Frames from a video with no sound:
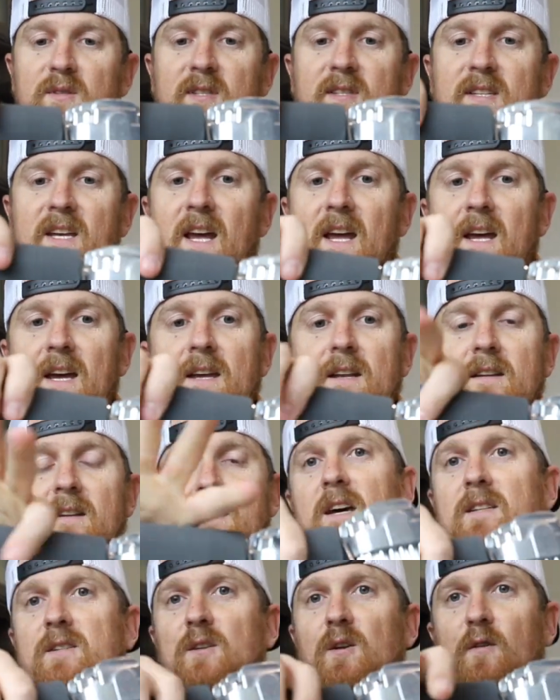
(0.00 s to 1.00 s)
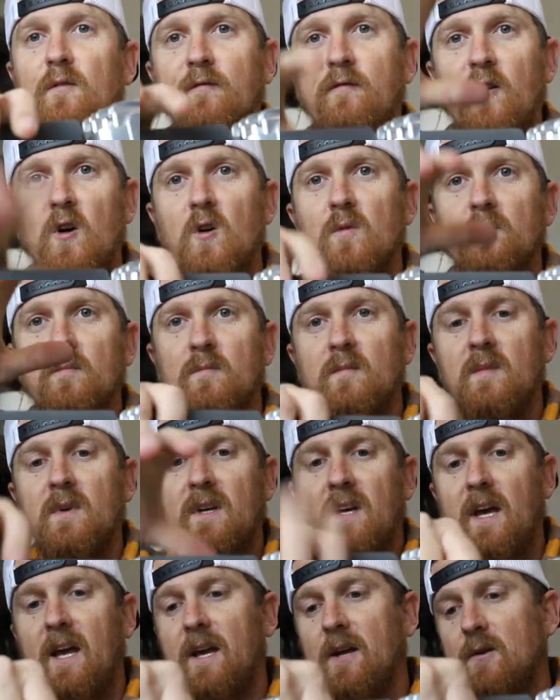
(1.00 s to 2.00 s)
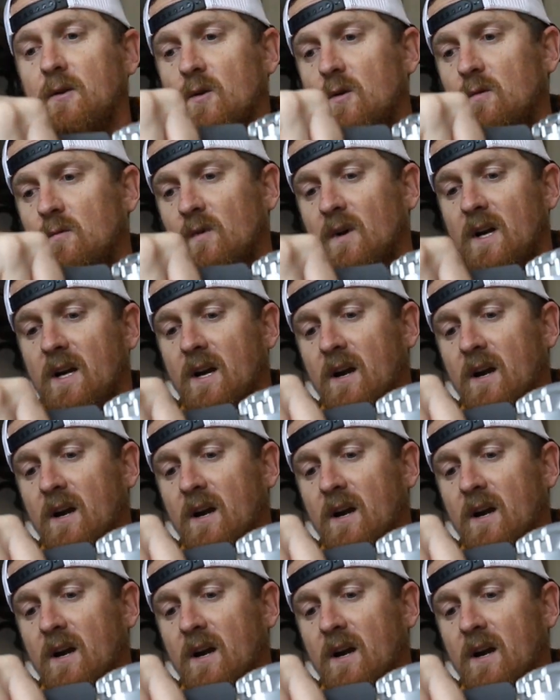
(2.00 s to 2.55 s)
stand, has a little foam handle right